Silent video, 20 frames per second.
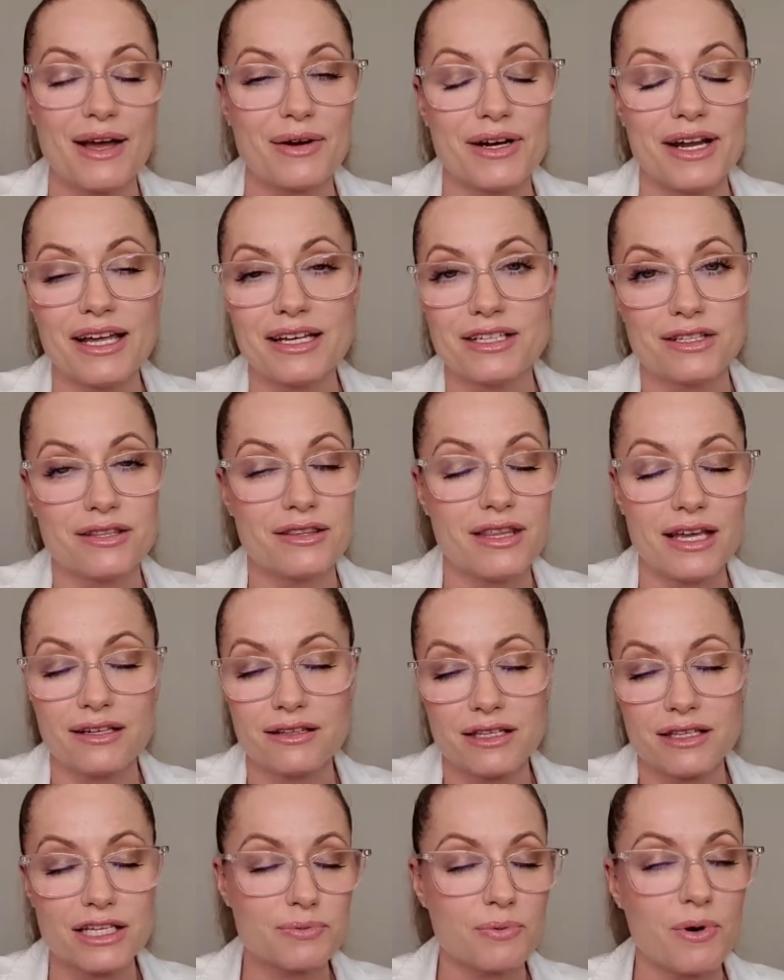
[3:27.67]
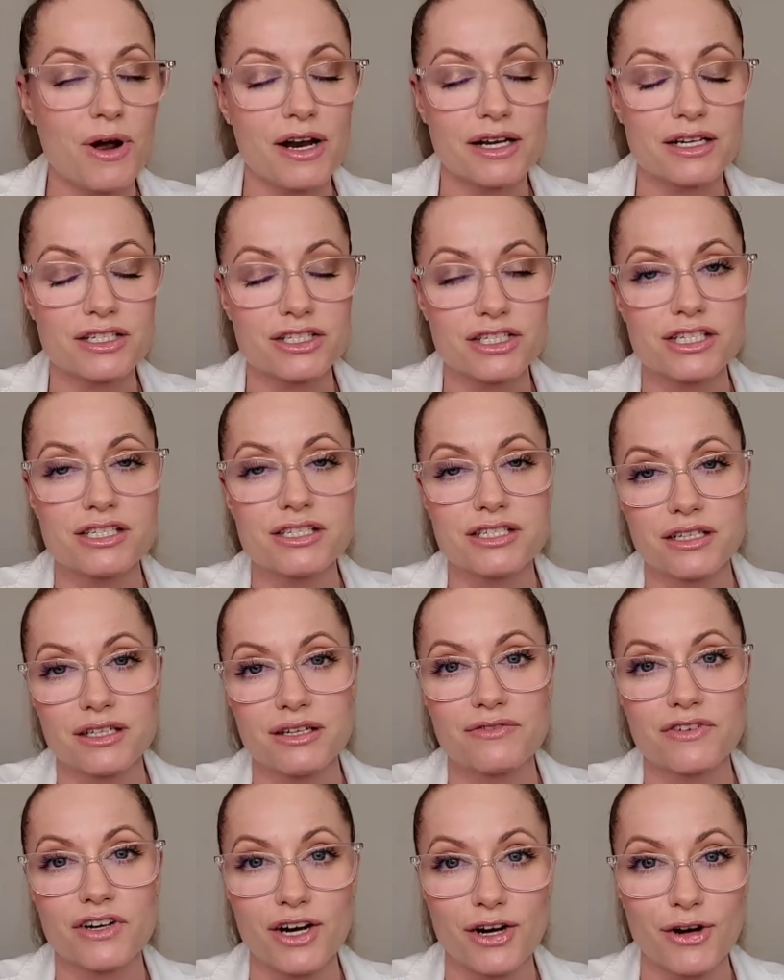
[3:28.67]
And it, they, these products just
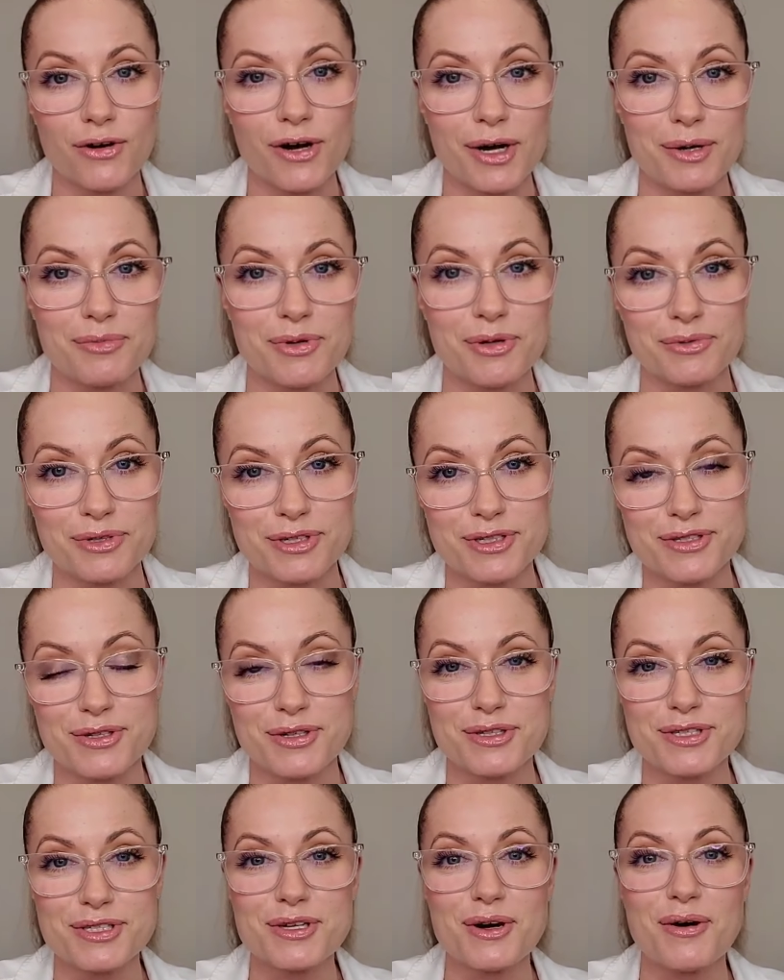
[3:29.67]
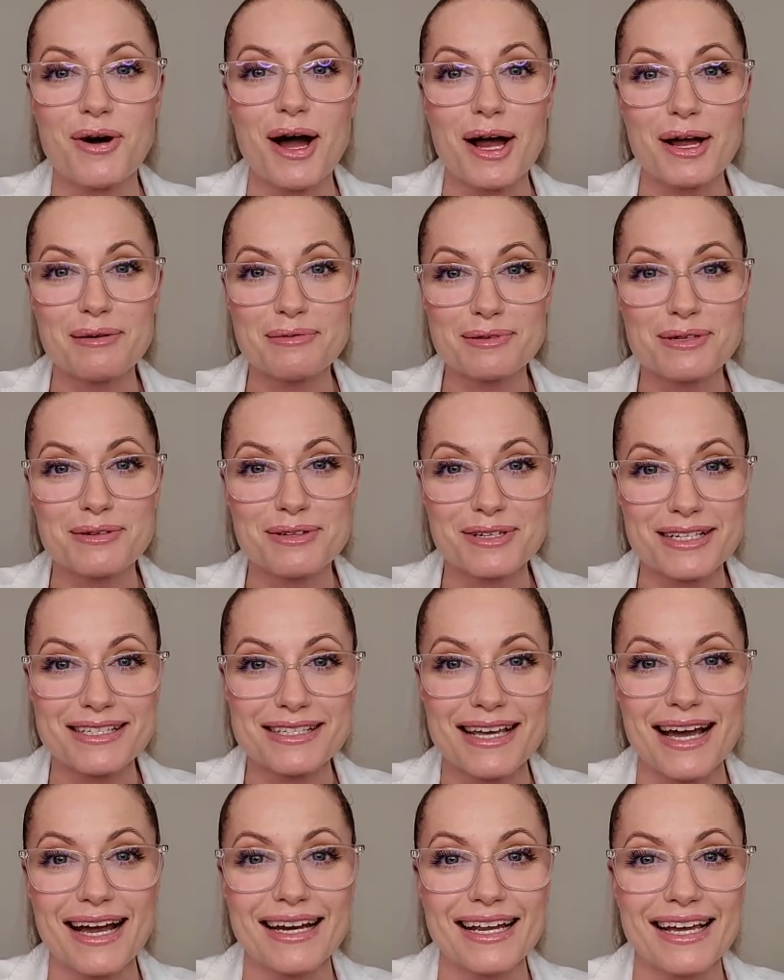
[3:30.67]
deliver incredible results. So I am so
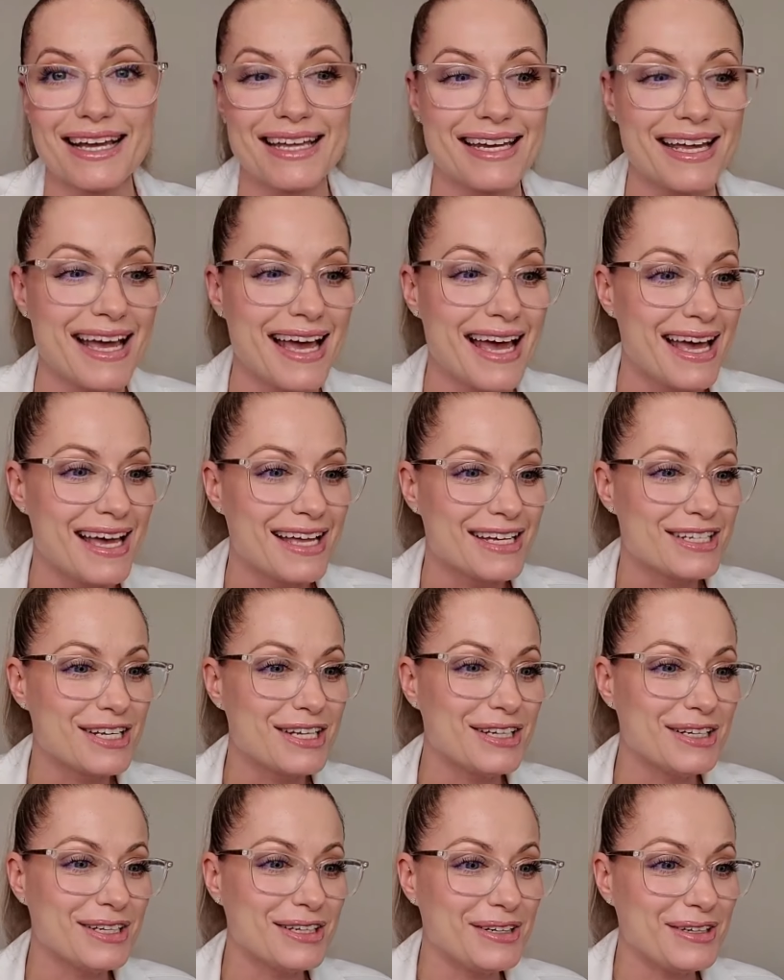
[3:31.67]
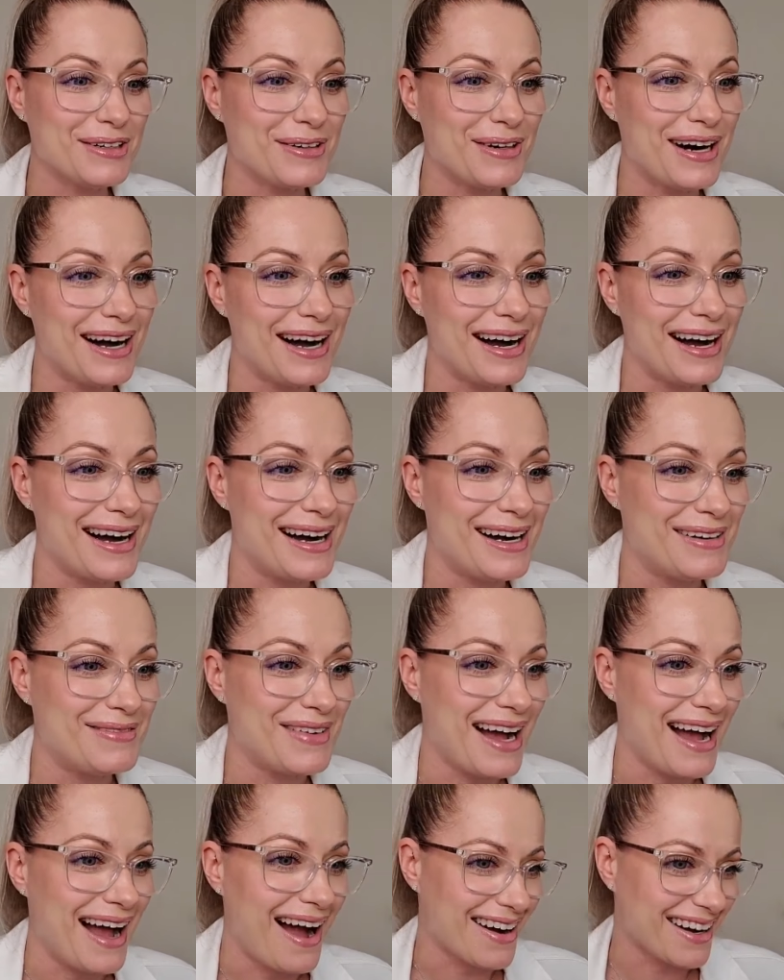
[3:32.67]
excited to,
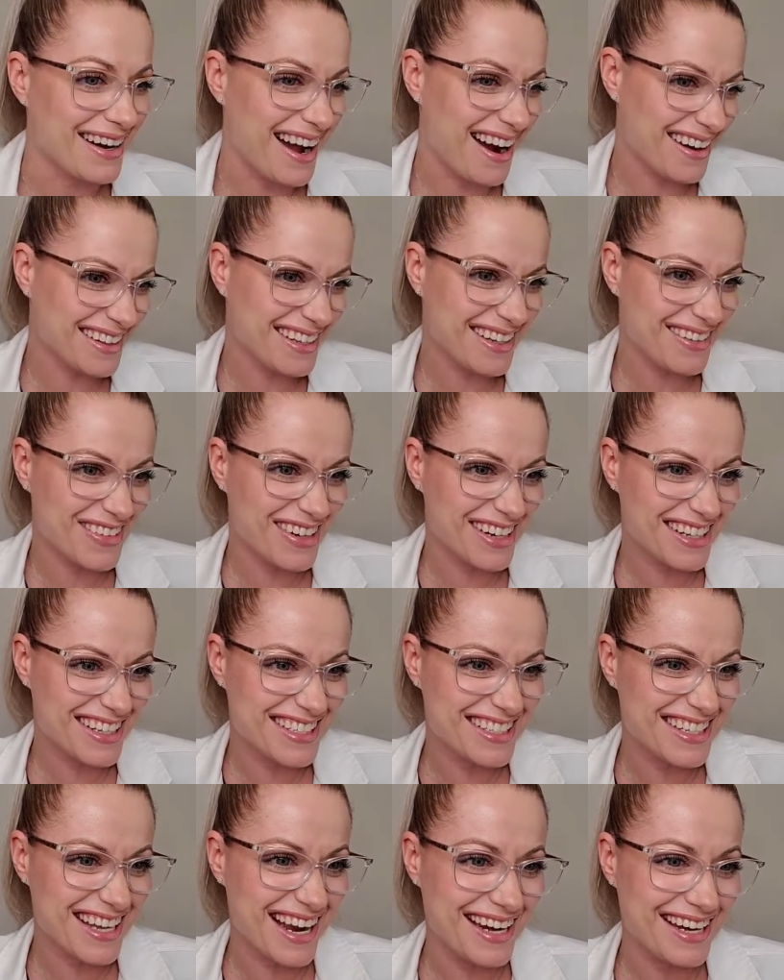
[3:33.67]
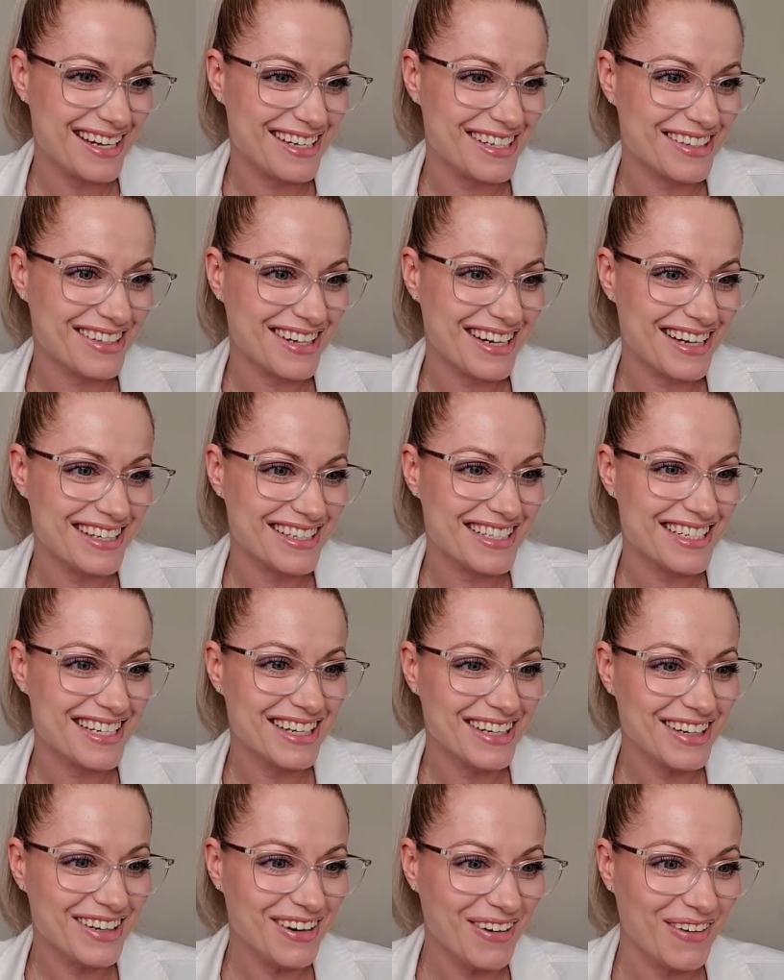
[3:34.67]
um, Arlene, we're excited you're here
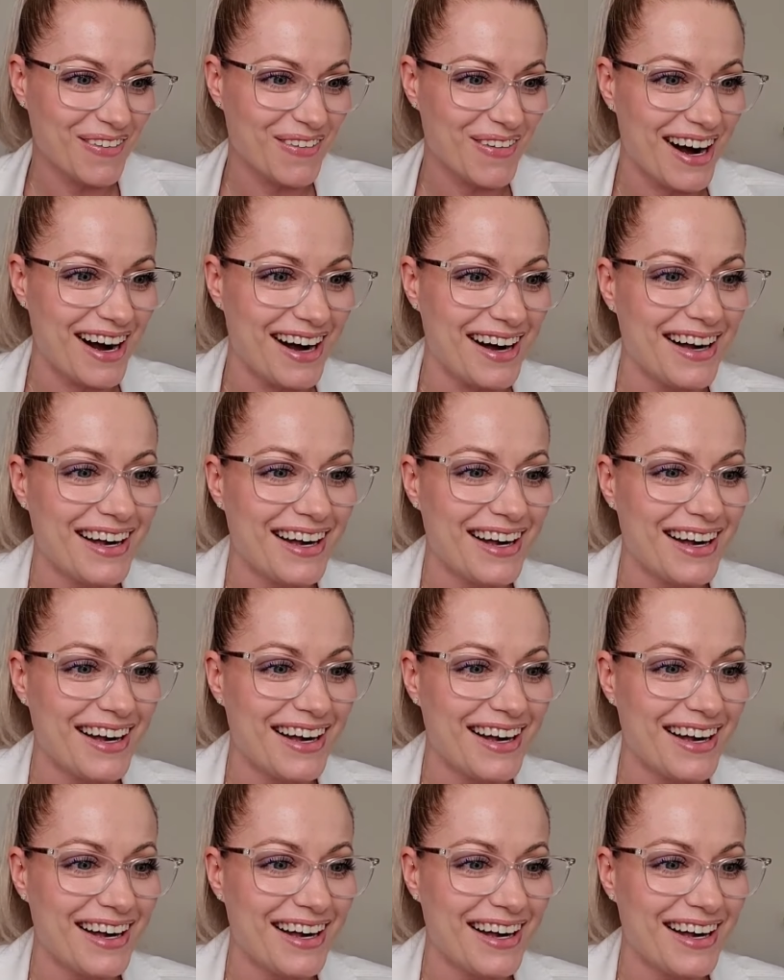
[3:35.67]
too.